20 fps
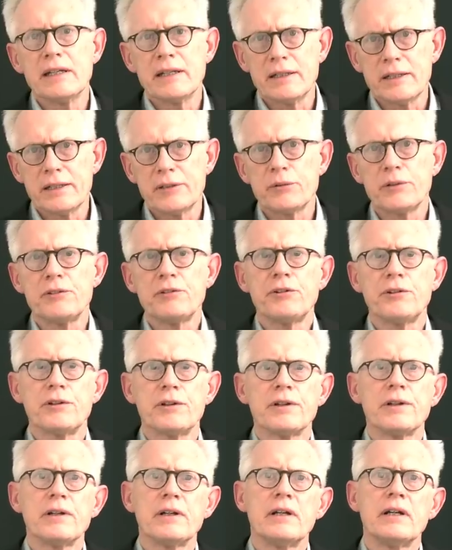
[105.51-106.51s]
and
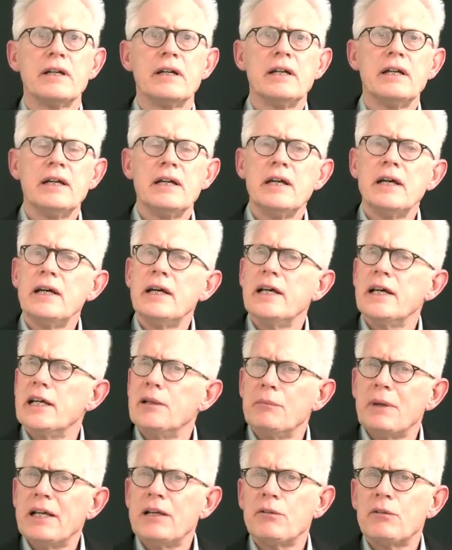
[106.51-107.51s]
literature.
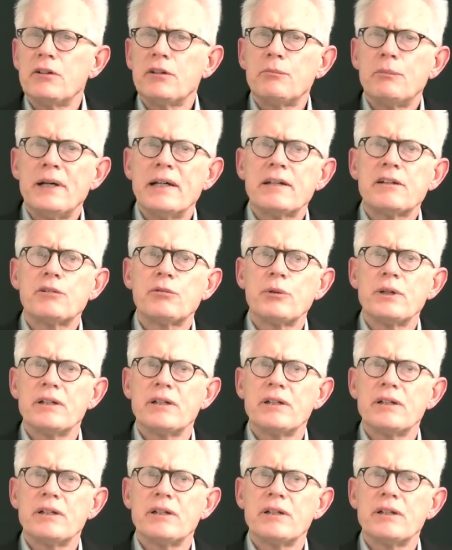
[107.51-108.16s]
In many respects,